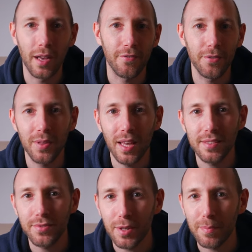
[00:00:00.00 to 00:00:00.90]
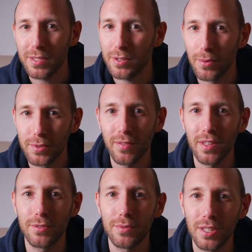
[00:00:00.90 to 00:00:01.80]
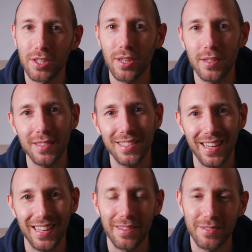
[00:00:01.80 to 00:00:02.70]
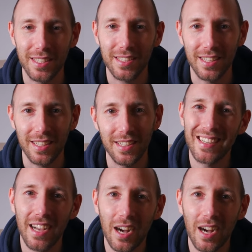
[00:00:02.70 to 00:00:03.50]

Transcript: a few days trip exclusively to teach the time lapse technique.